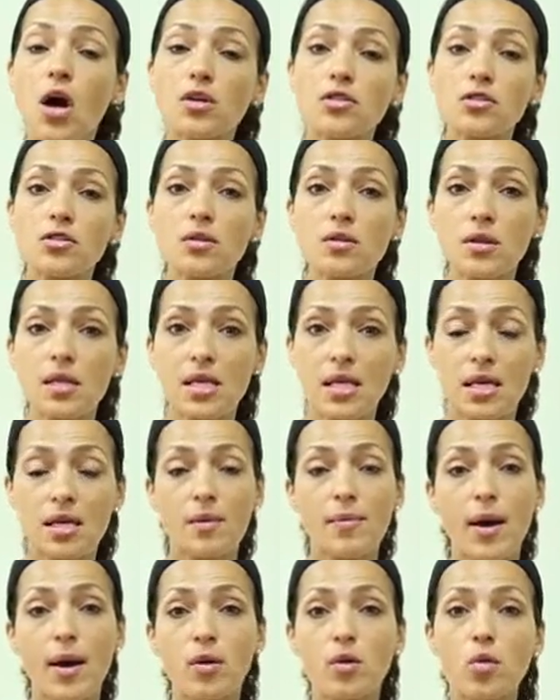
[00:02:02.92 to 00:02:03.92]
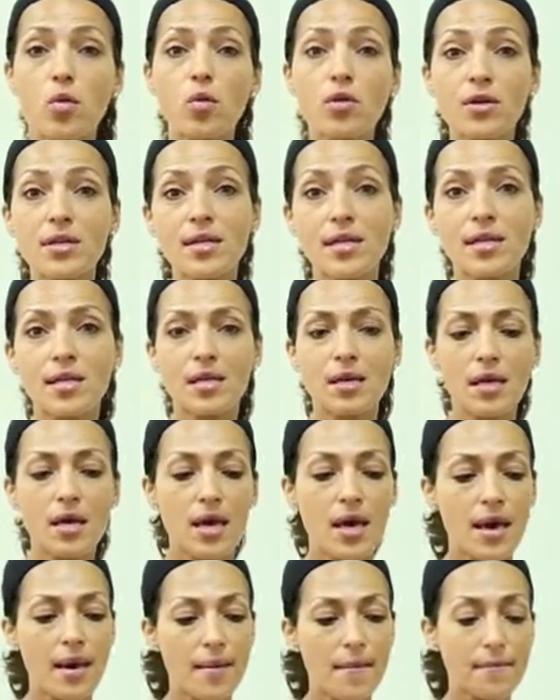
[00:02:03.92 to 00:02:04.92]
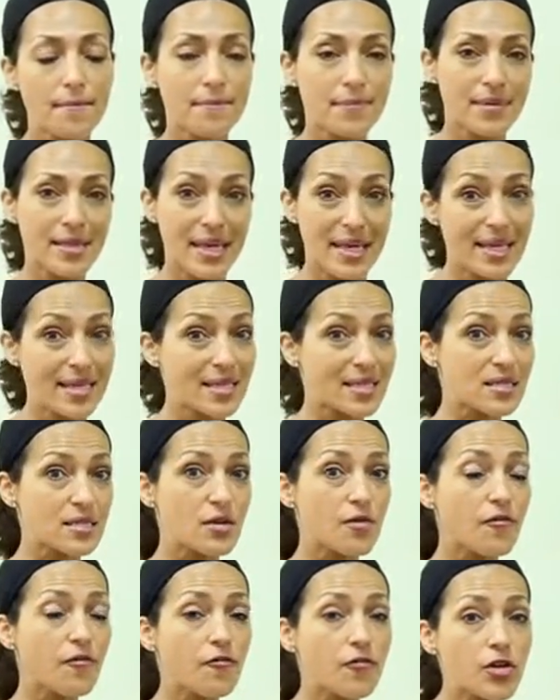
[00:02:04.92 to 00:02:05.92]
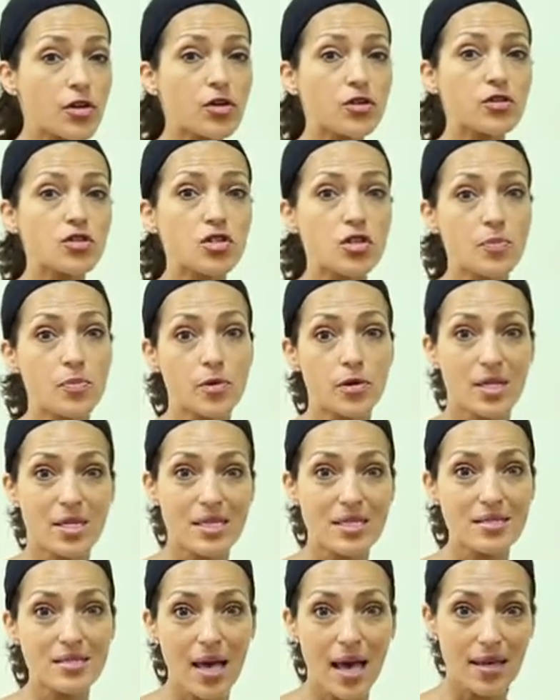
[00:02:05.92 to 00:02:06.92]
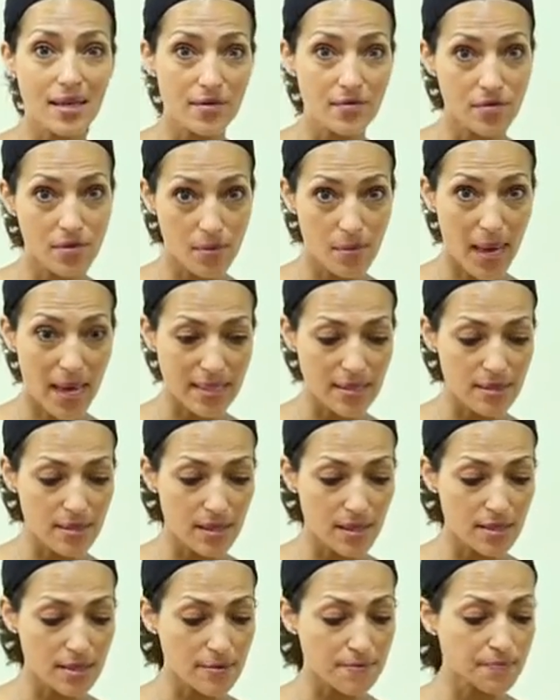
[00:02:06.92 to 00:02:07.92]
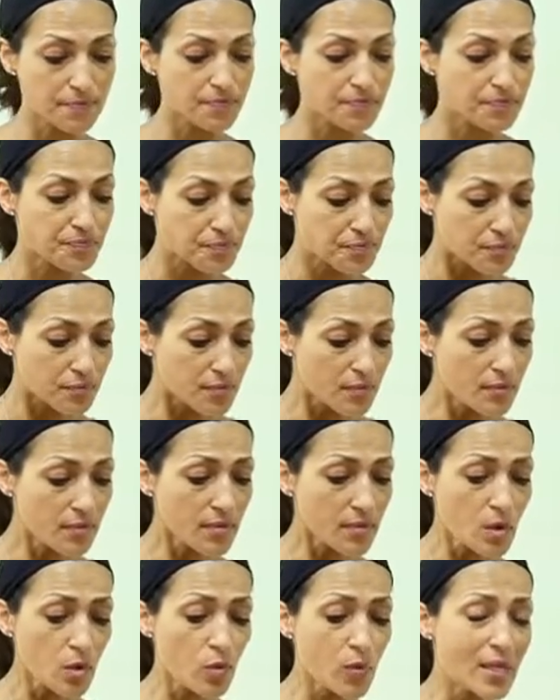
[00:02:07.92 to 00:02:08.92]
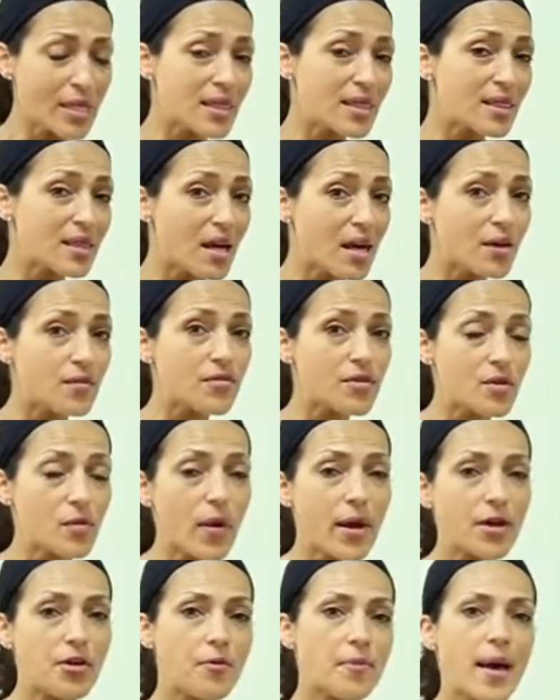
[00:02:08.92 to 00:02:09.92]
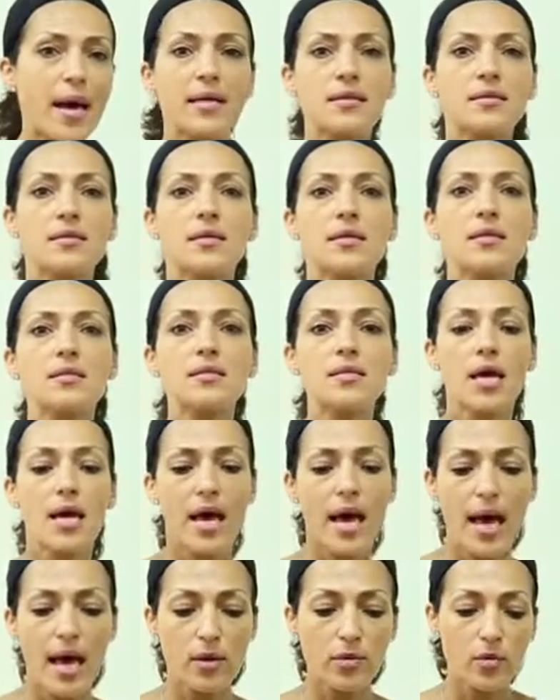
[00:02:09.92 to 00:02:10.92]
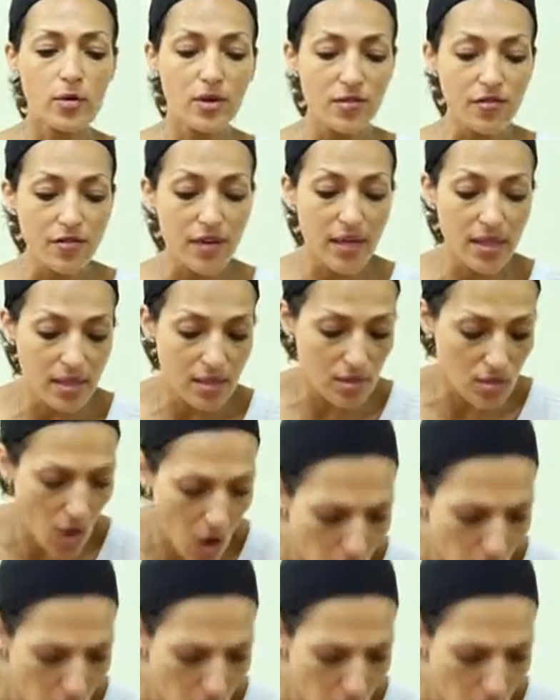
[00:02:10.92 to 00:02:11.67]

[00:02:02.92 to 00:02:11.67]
also thinking about coordinating blankets and furs to put inside of the baskets. We love the wire baskets, and we find these